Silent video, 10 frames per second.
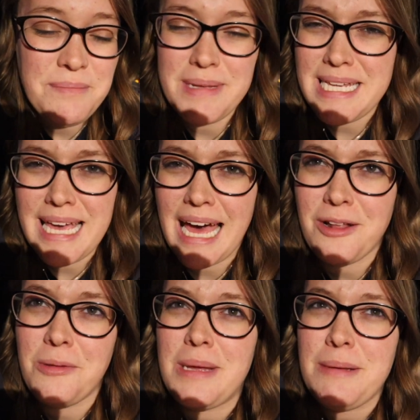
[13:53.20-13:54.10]
mini
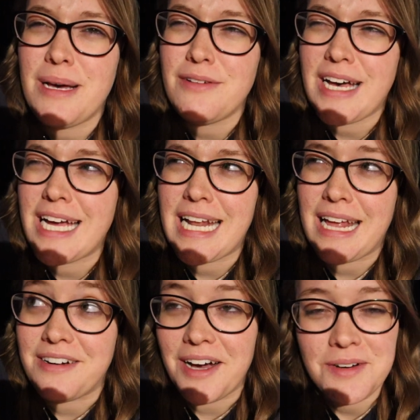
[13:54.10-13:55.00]
cattle, mini bovine,
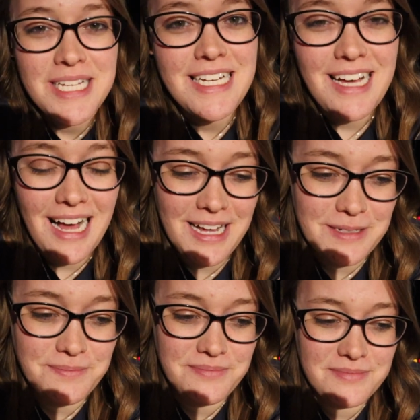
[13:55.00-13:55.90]
I don't know.
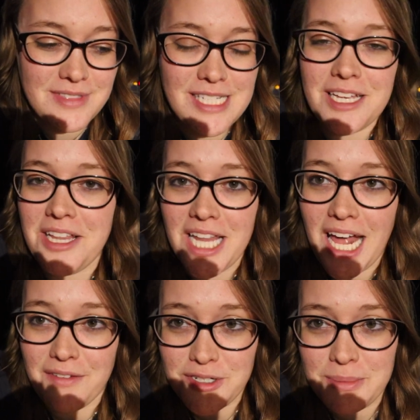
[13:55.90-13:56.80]
Um, still a
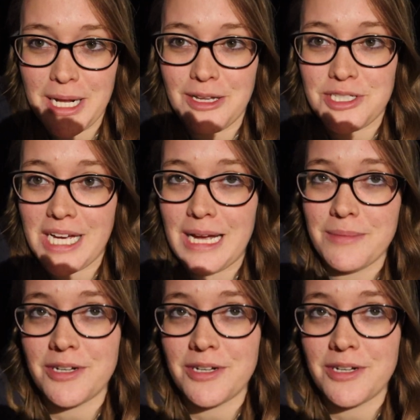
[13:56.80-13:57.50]
lot of terminology I am